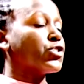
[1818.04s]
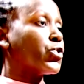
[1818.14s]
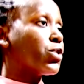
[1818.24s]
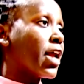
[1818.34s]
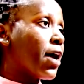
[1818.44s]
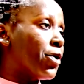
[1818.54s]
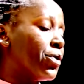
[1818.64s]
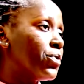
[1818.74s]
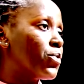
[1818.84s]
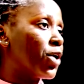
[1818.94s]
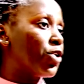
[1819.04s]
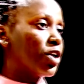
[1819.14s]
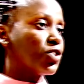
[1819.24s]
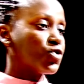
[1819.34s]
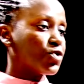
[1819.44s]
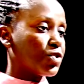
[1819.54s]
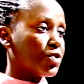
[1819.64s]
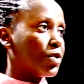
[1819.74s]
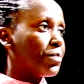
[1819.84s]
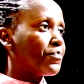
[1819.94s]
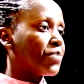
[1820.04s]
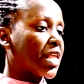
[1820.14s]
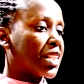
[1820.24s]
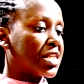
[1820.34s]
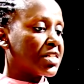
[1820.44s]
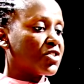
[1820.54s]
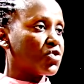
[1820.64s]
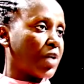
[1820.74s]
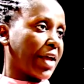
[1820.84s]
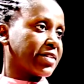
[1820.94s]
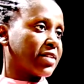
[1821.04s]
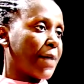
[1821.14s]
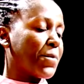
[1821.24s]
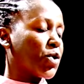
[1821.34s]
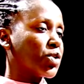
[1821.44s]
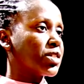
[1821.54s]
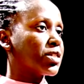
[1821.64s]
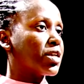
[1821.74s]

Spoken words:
so now we're going to do these two examples.